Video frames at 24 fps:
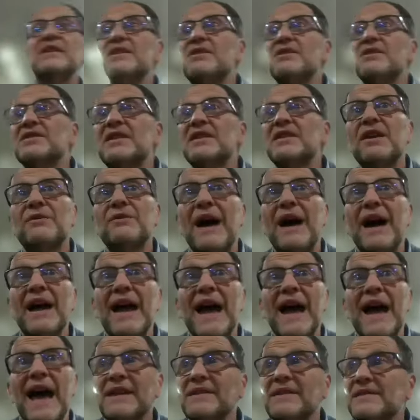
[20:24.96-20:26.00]
using your right
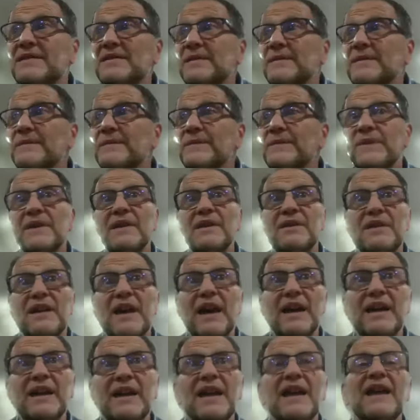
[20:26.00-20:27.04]
hand,
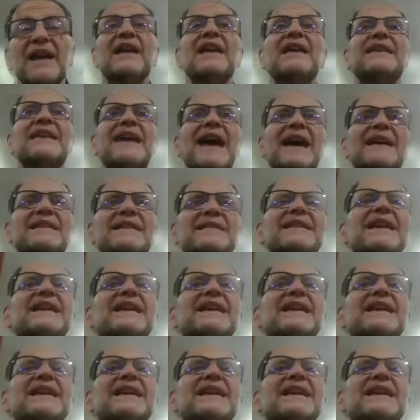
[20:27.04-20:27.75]
okay? Yes,